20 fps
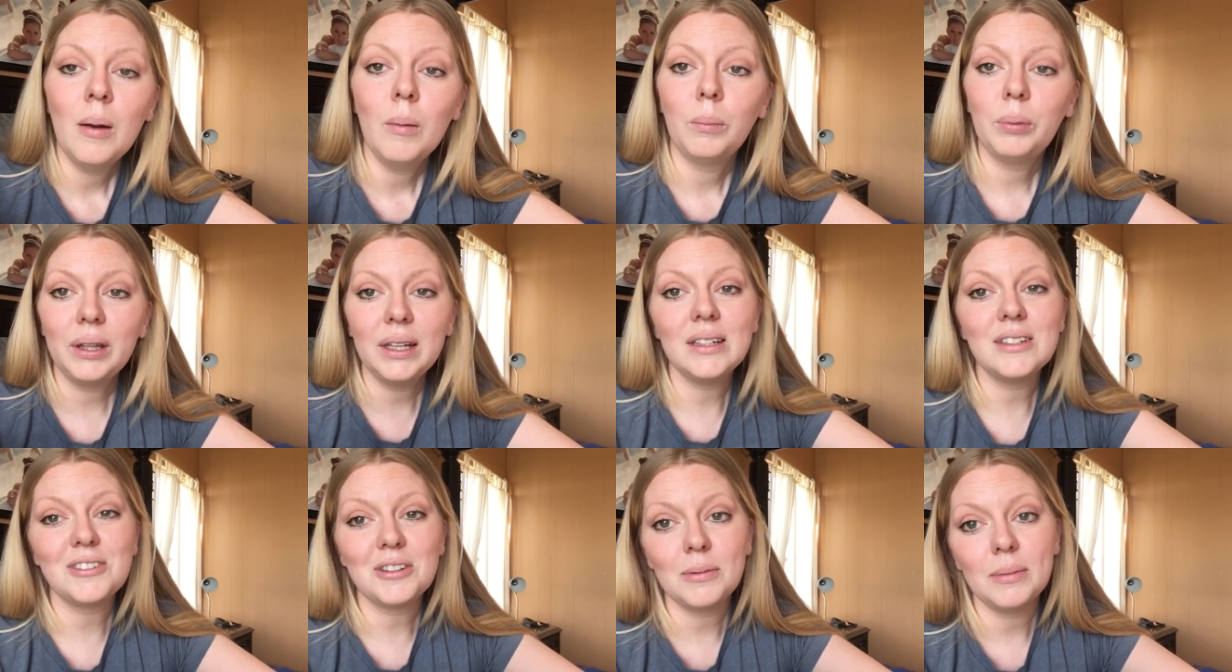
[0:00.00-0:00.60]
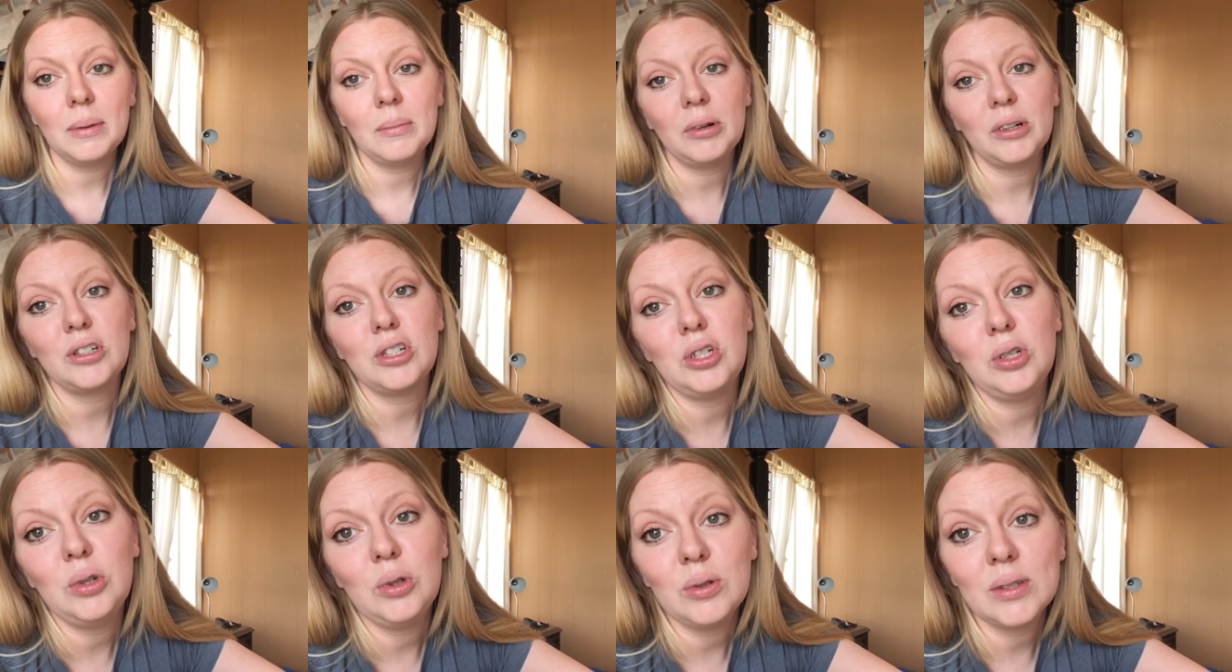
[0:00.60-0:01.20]
Please remember
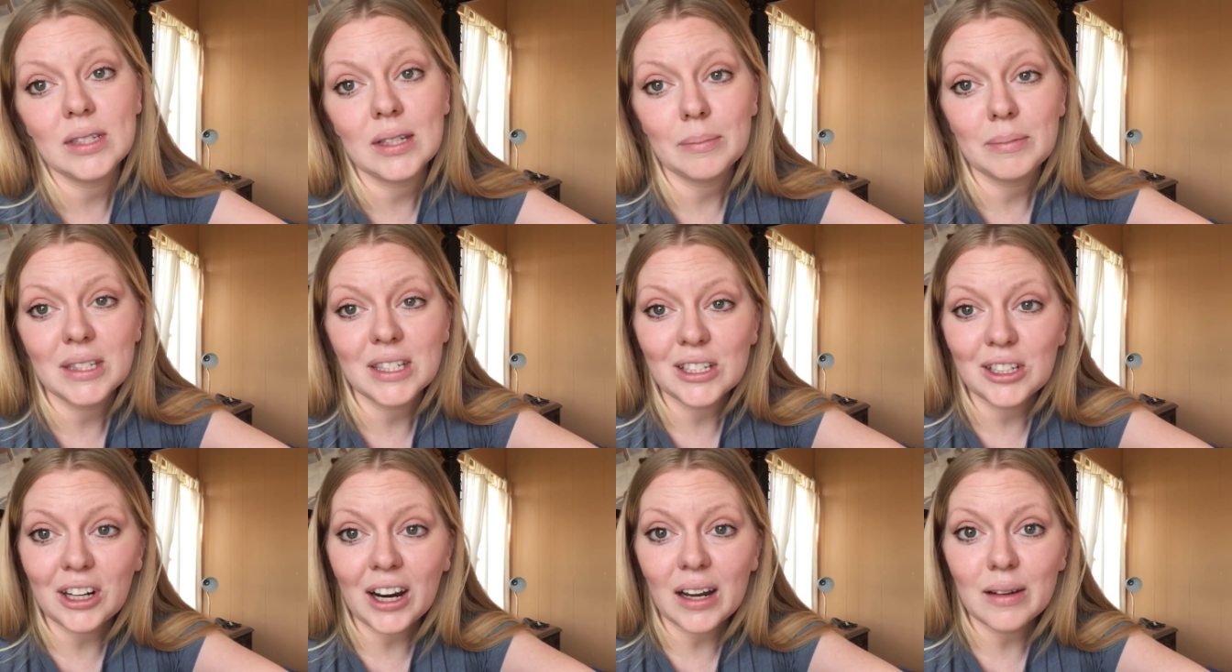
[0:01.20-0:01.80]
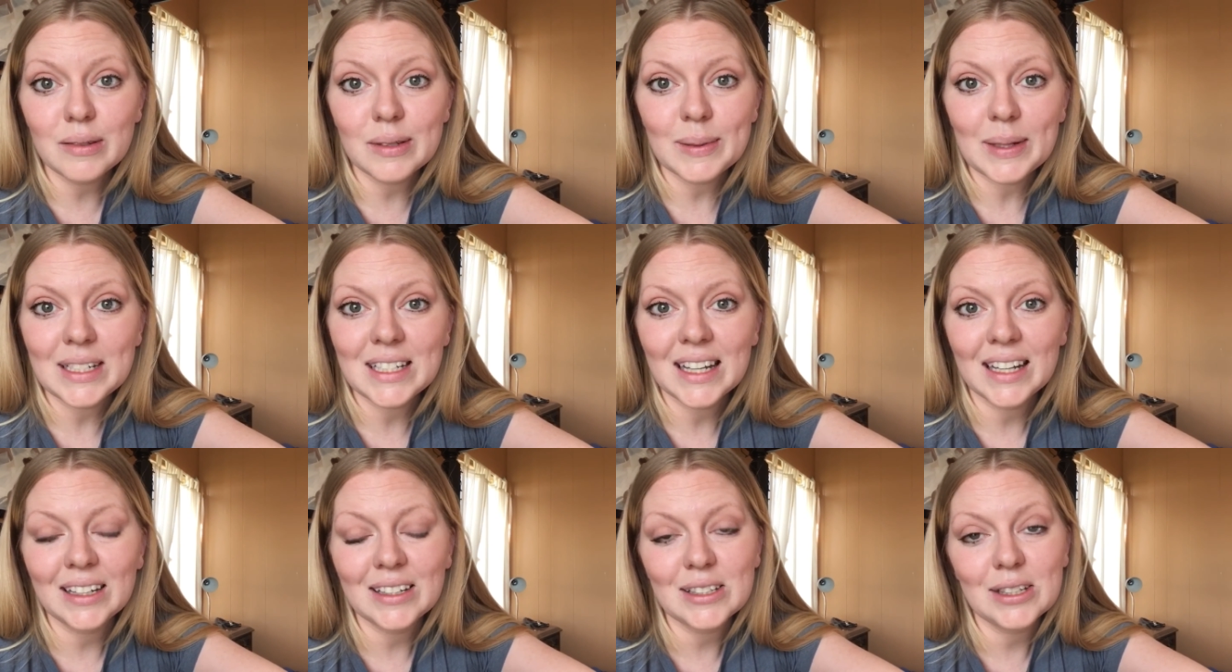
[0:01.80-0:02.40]
to subscribe to my
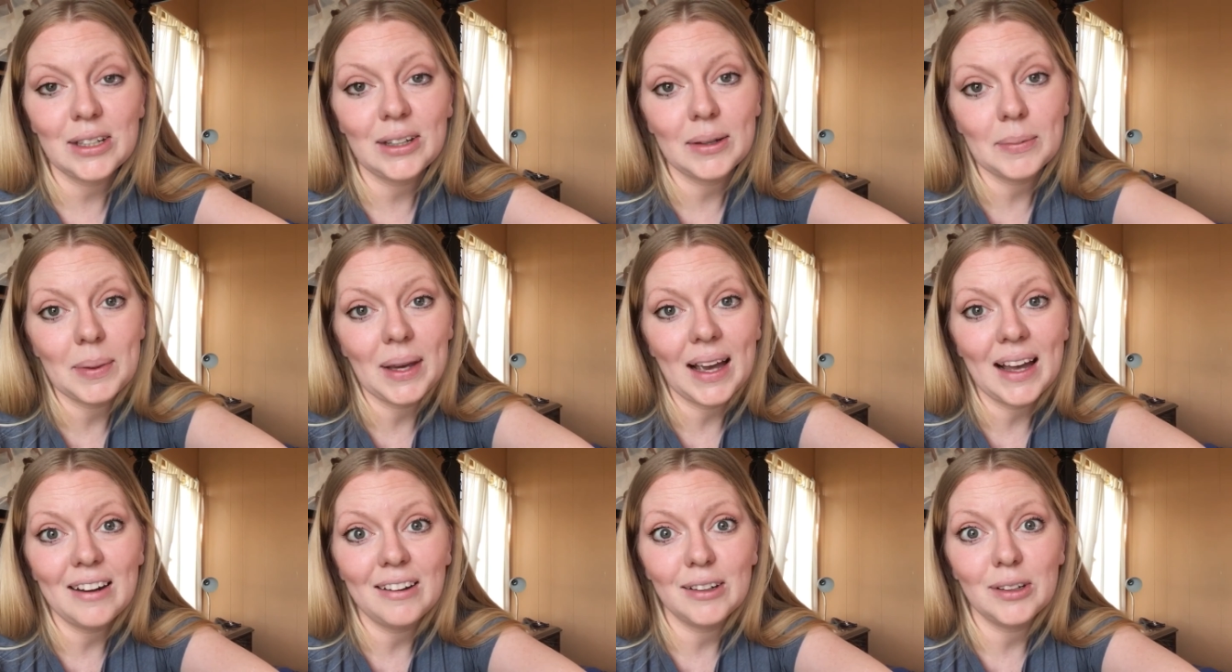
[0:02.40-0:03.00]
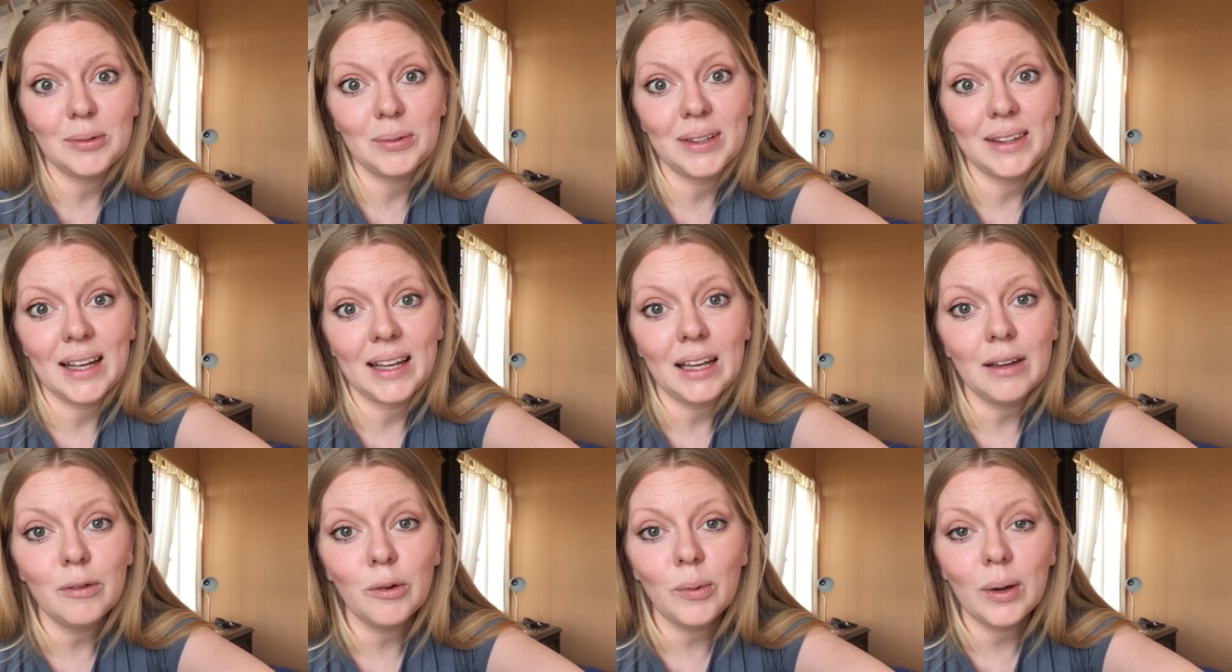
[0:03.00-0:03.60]
channel so you can be entered to win
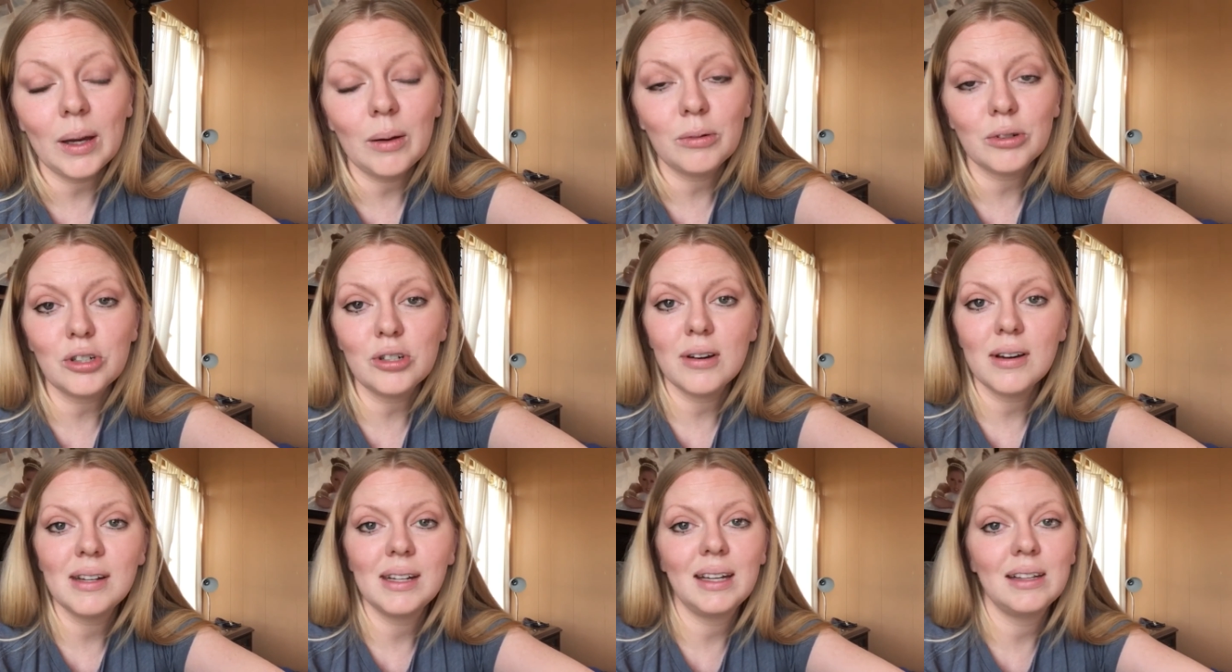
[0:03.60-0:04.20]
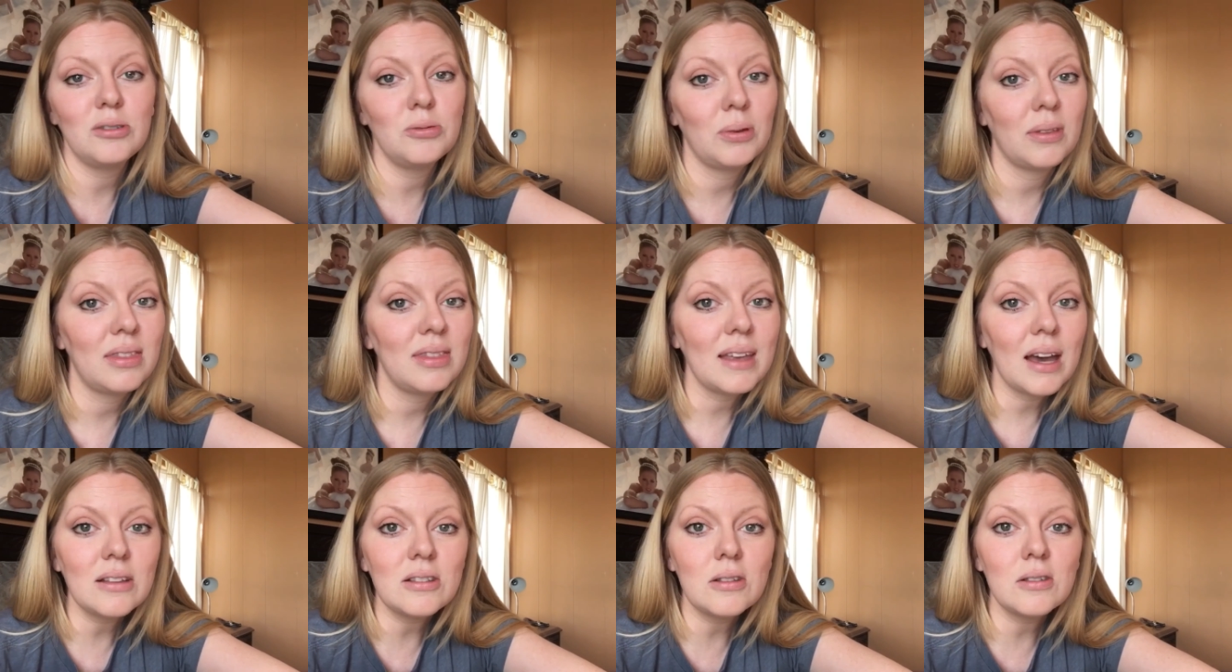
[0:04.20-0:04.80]
that giveaway. We're trying to get to
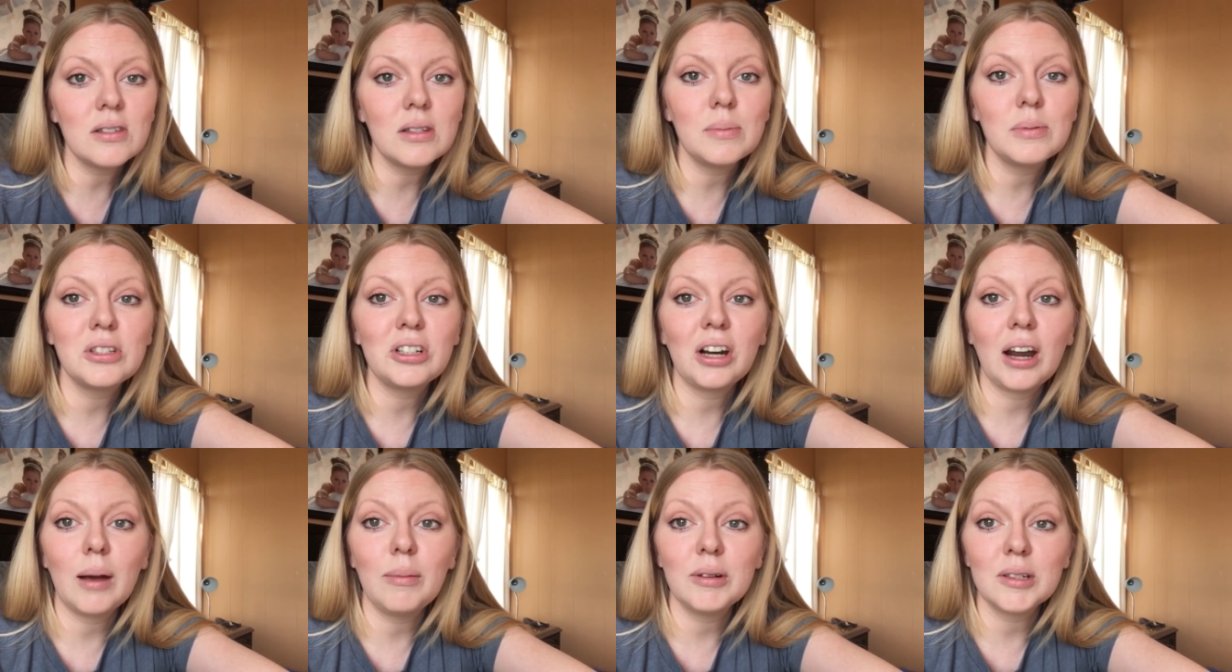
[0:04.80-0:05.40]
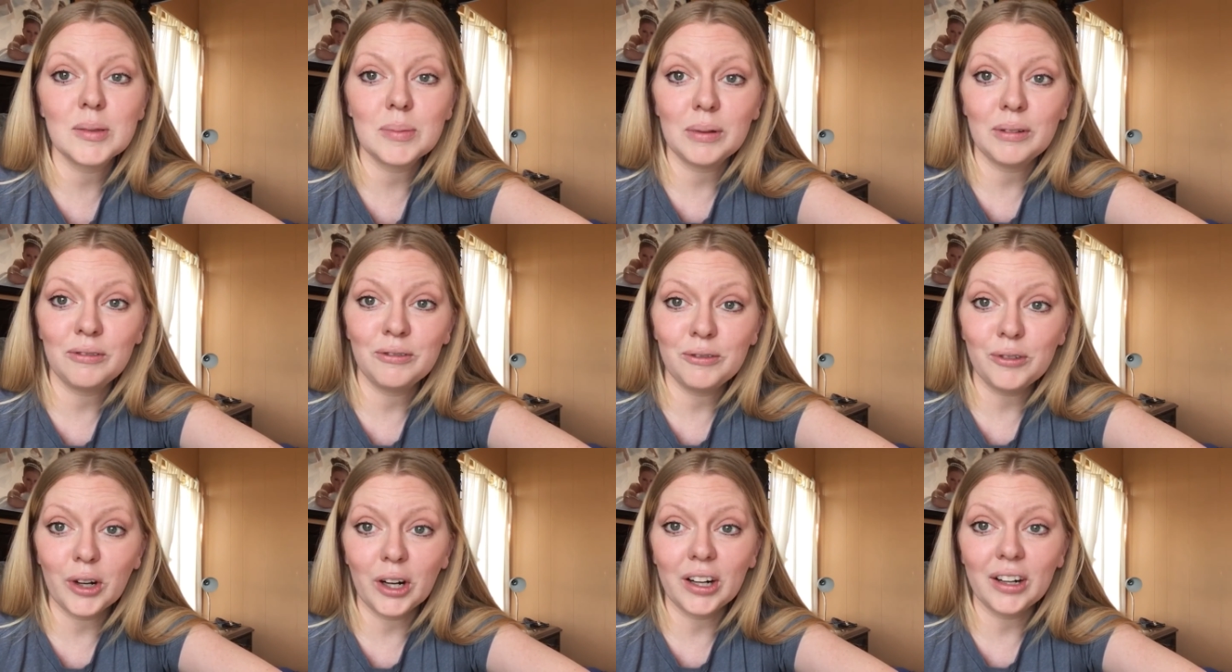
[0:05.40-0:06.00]
1,000 subscribers
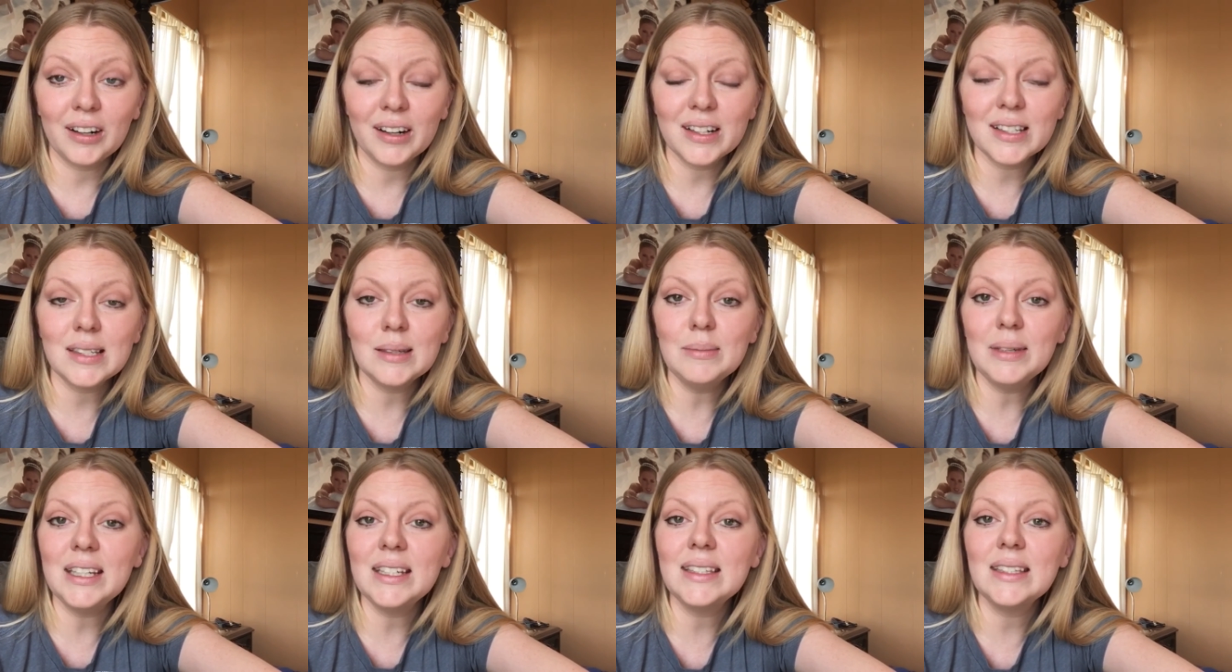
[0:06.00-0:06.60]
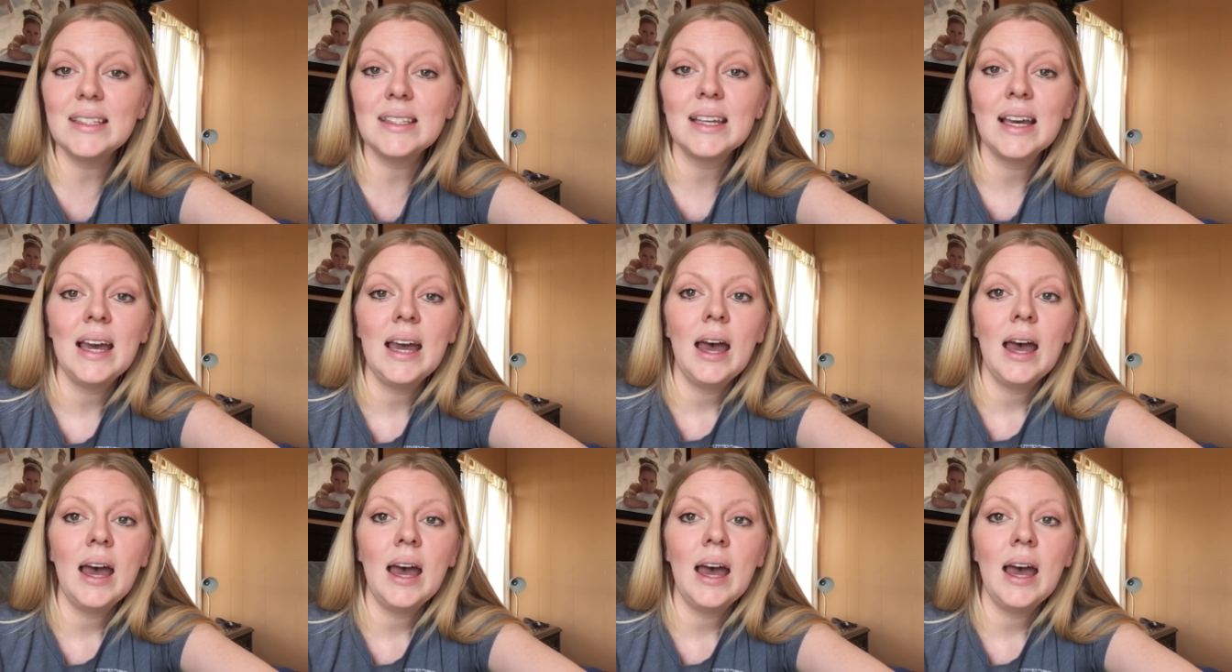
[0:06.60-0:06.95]
before Christmas.